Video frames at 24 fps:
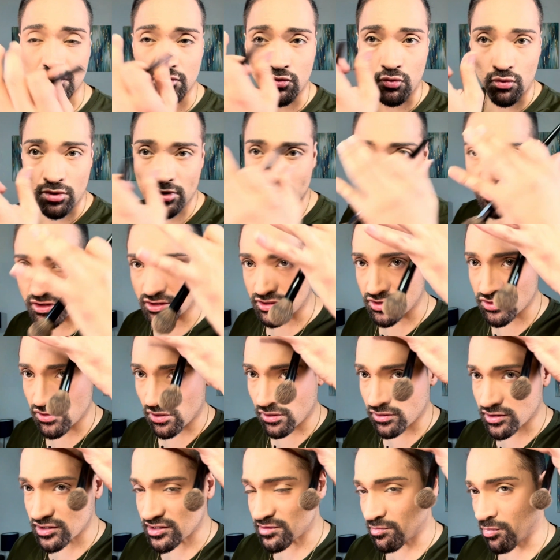You want the
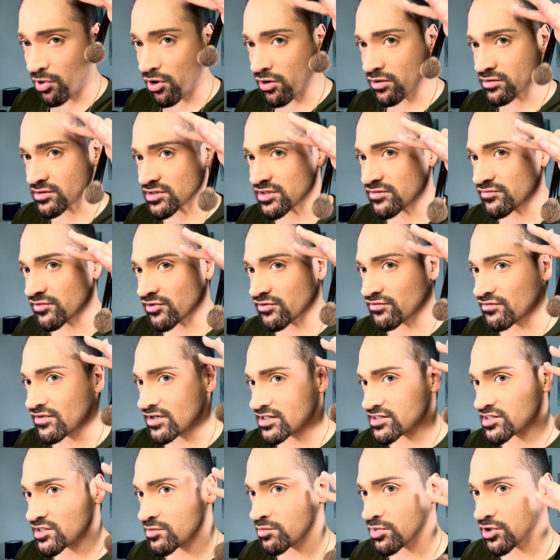darkest parts of your
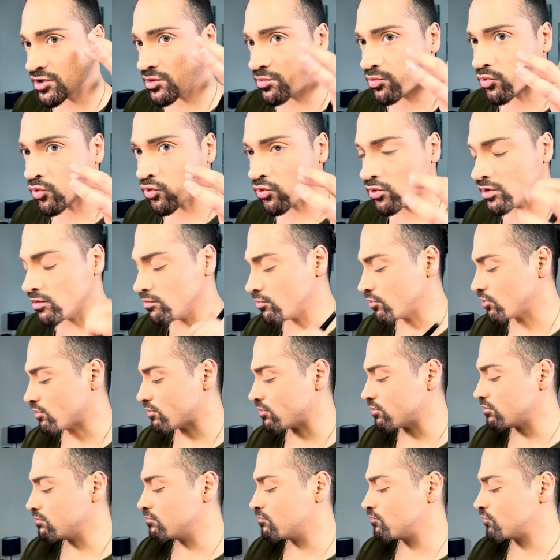face to be the
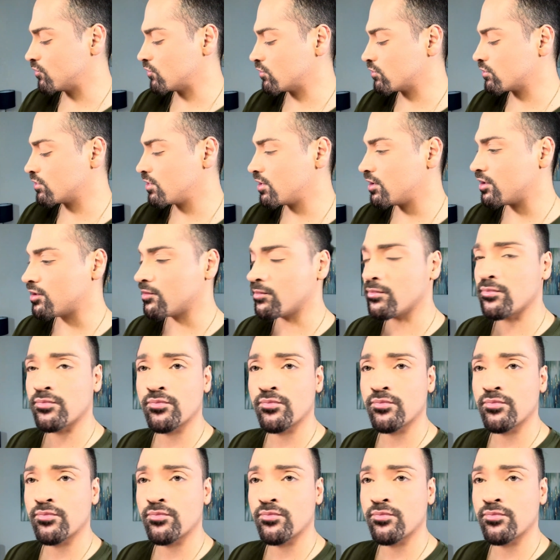perimeter, okay?